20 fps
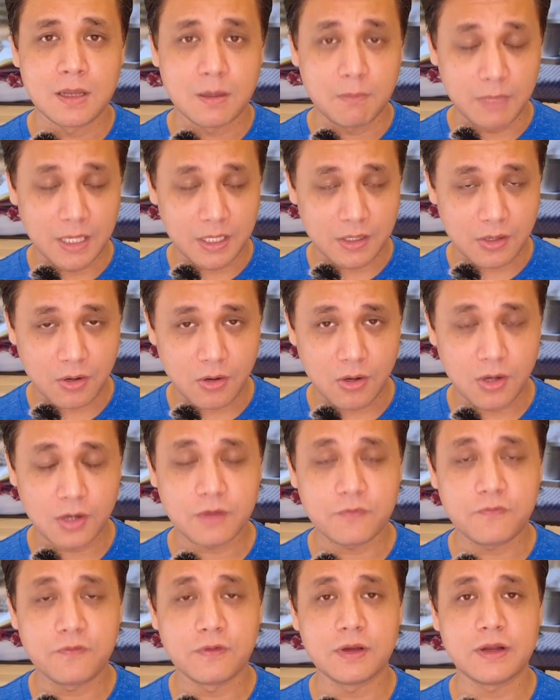But on
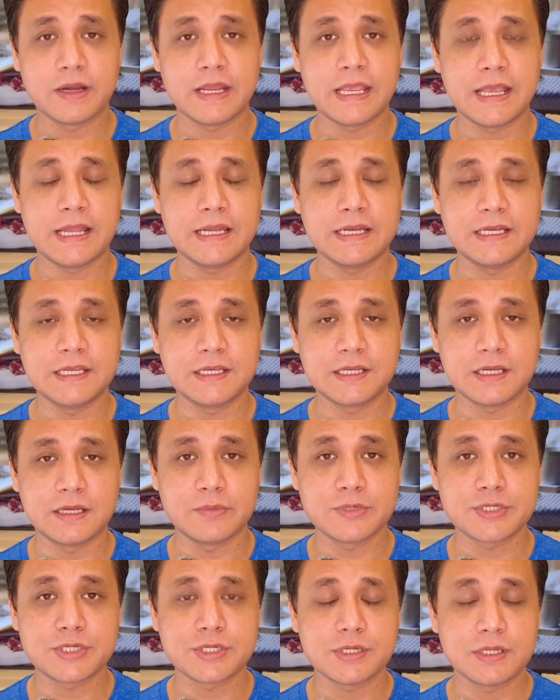a full array LED
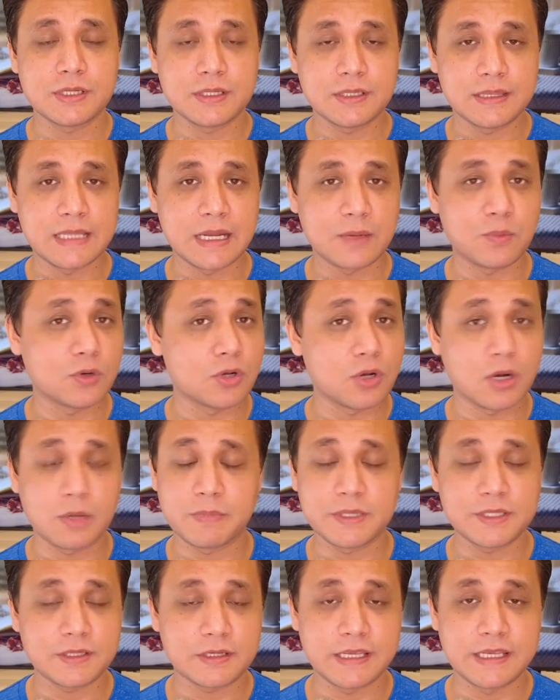television, that would not
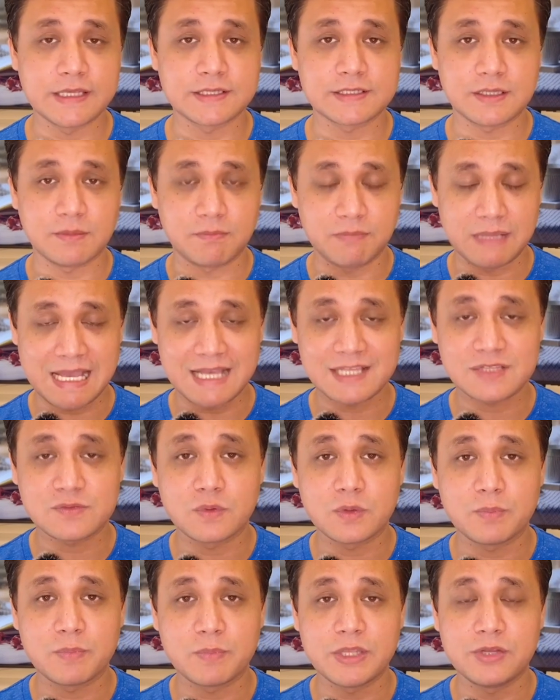be the case. The blacks
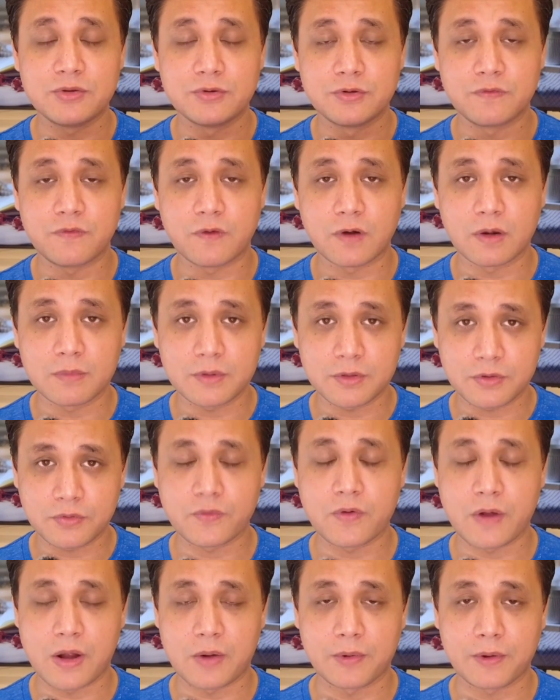would be uniform
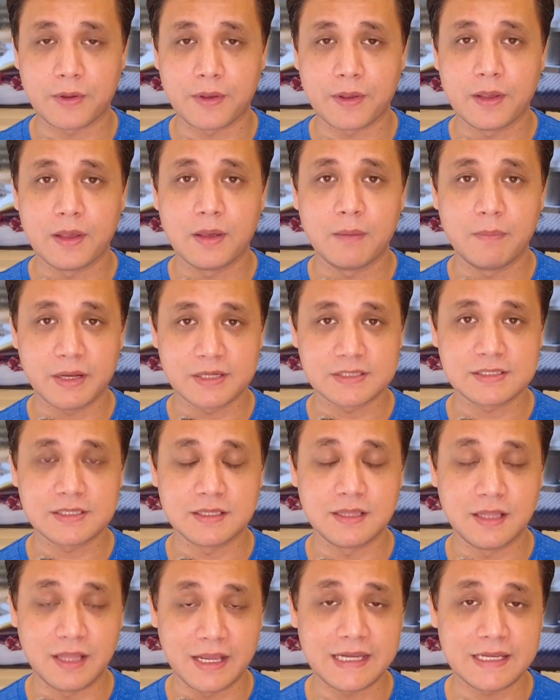throughout because the
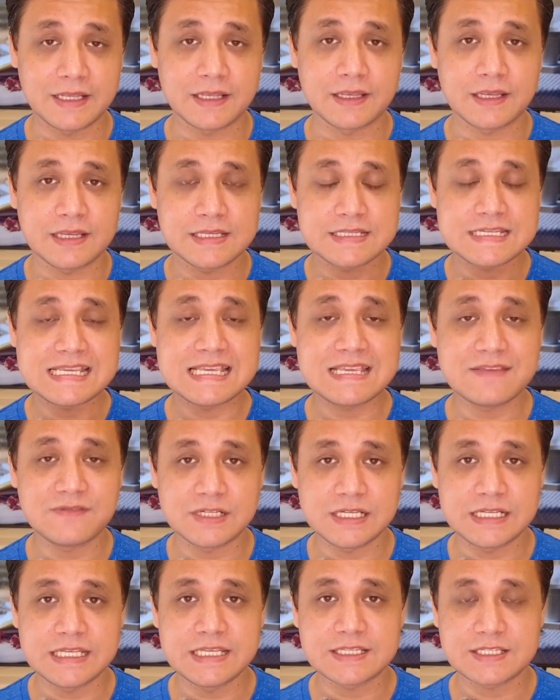lighting is
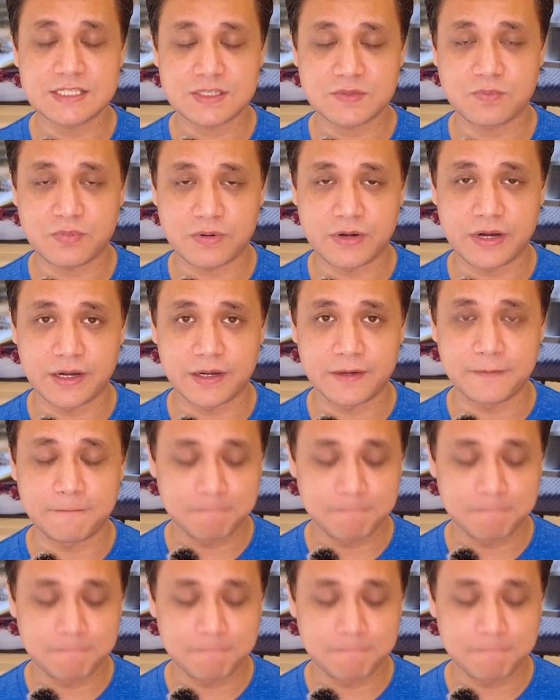evenly spread.